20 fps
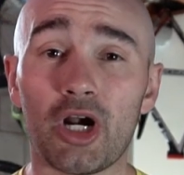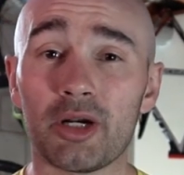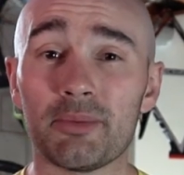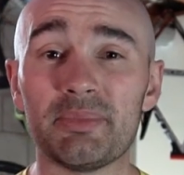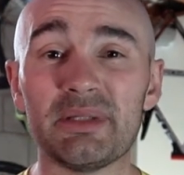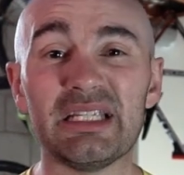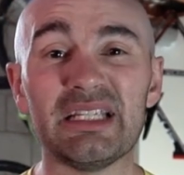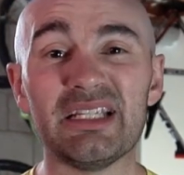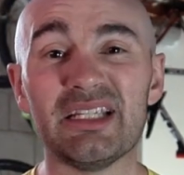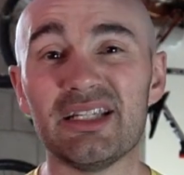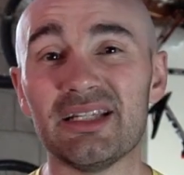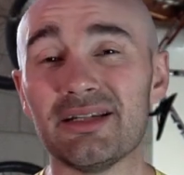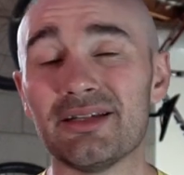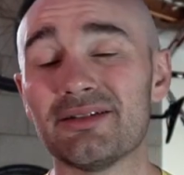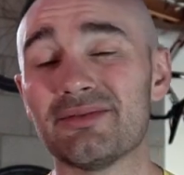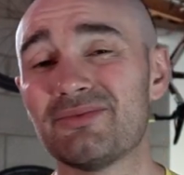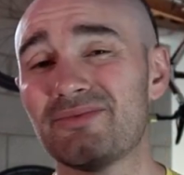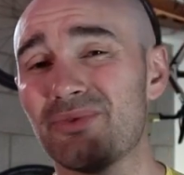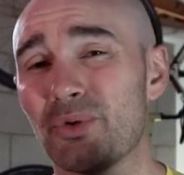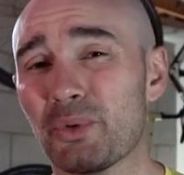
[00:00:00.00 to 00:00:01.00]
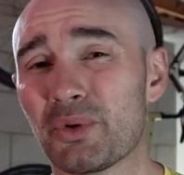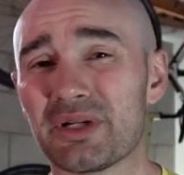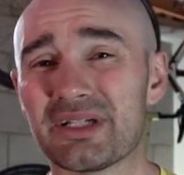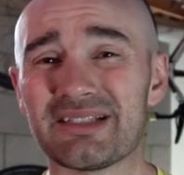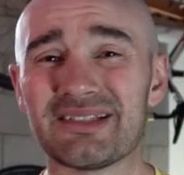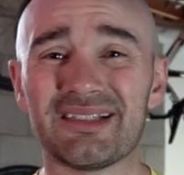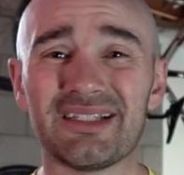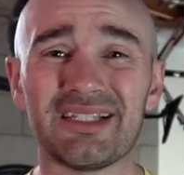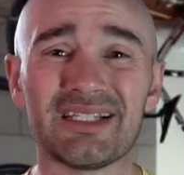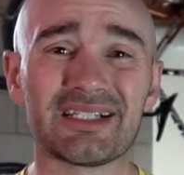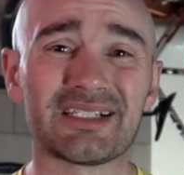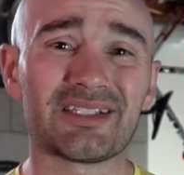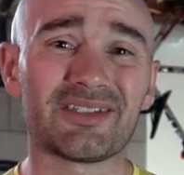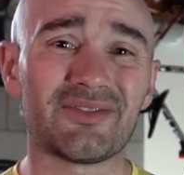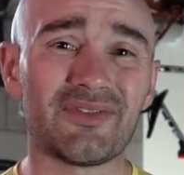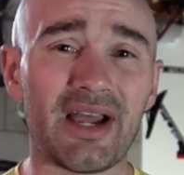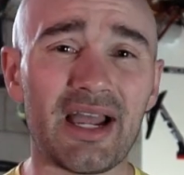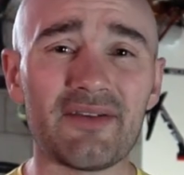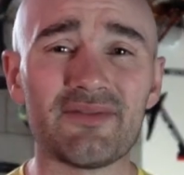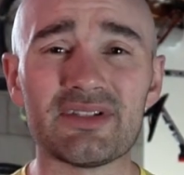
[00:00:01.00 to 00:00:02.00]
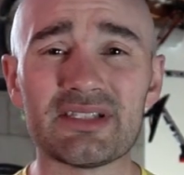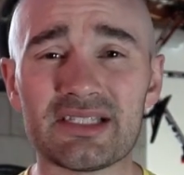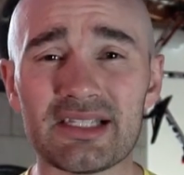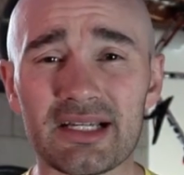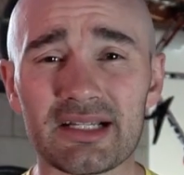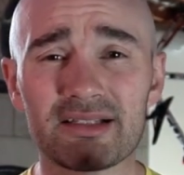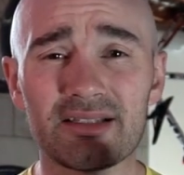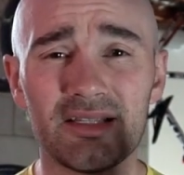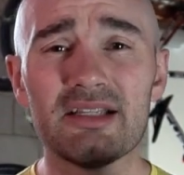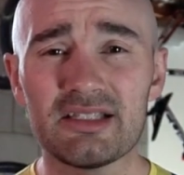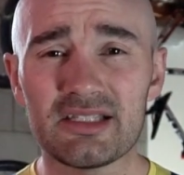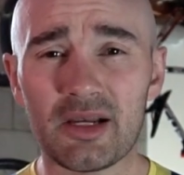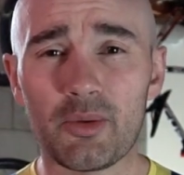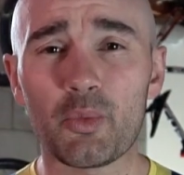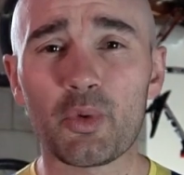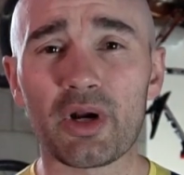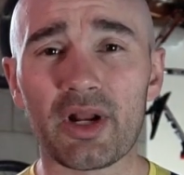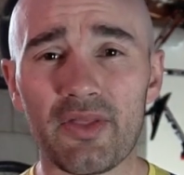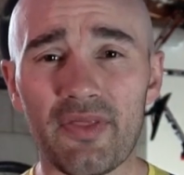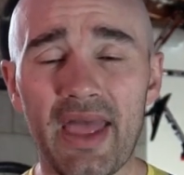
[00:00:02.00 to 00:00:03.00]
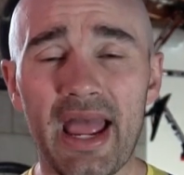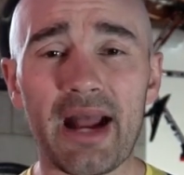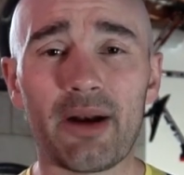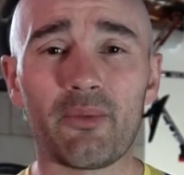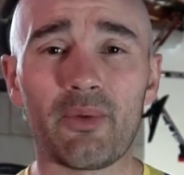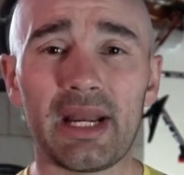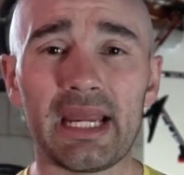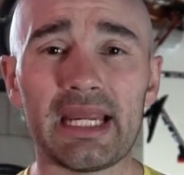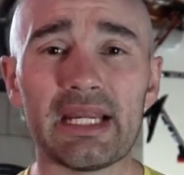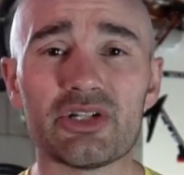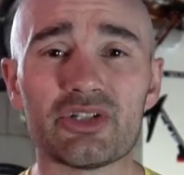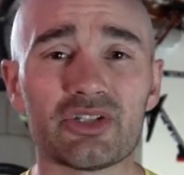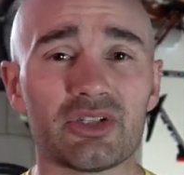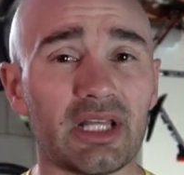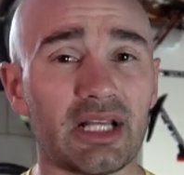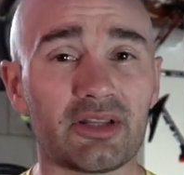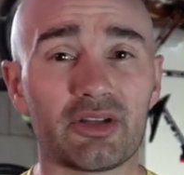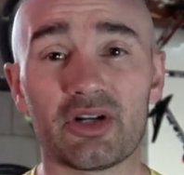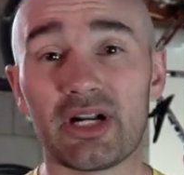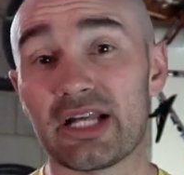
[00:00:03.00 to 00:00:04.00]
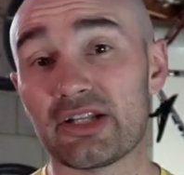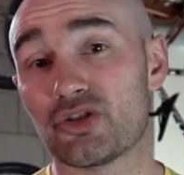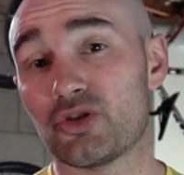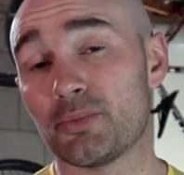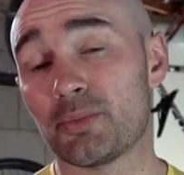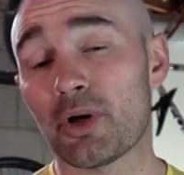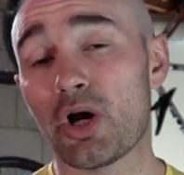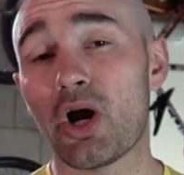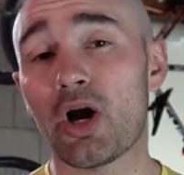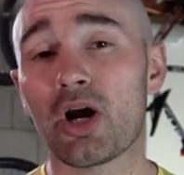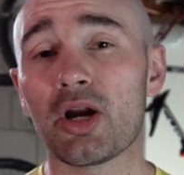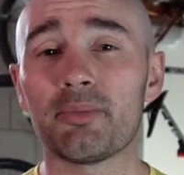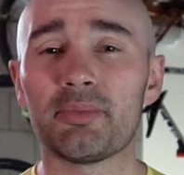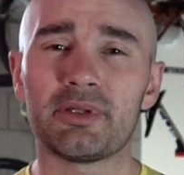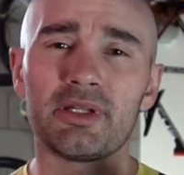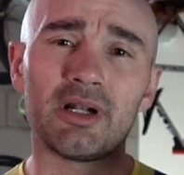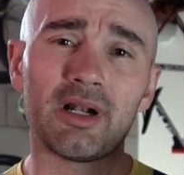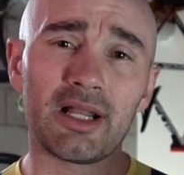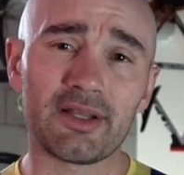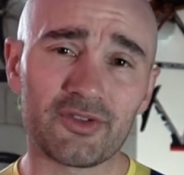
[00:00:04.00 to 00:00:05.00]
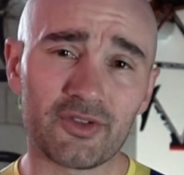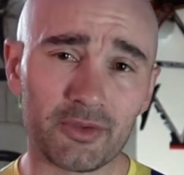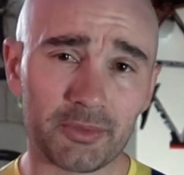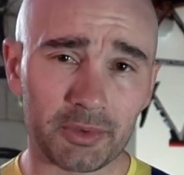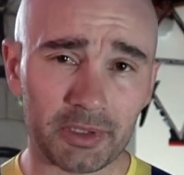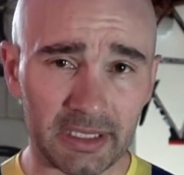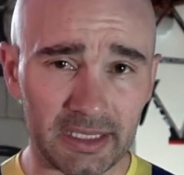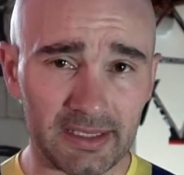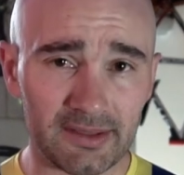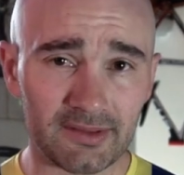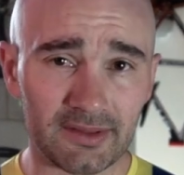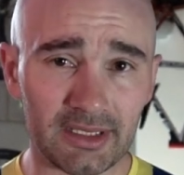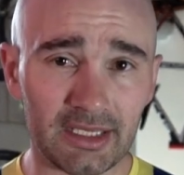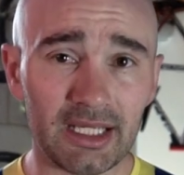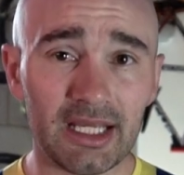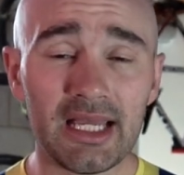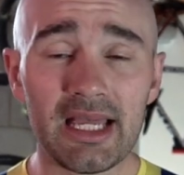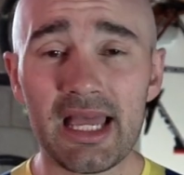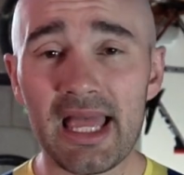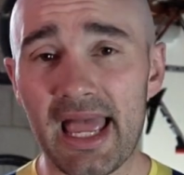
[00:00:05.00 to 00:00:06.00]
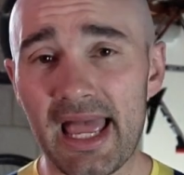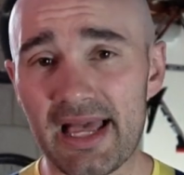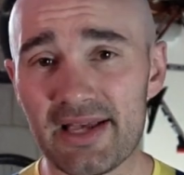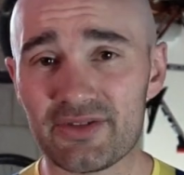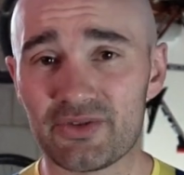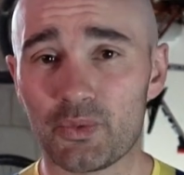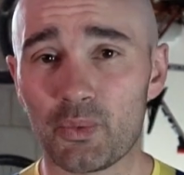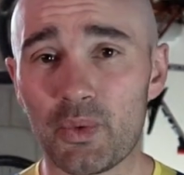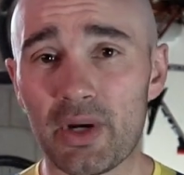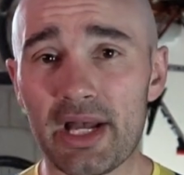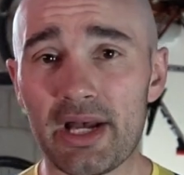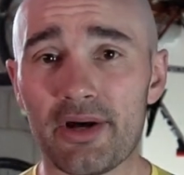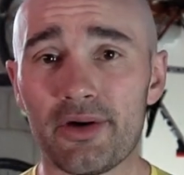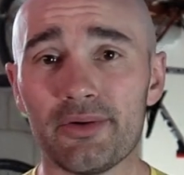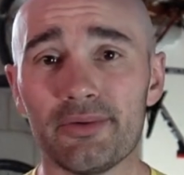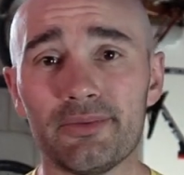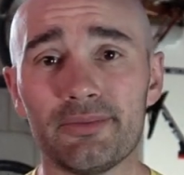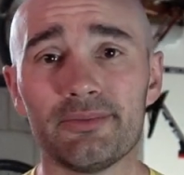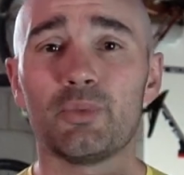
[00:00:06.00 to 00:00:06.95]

RPE, four to six, five to six, somewhere in that range. Like they're not super hard, but they're not super easy as well.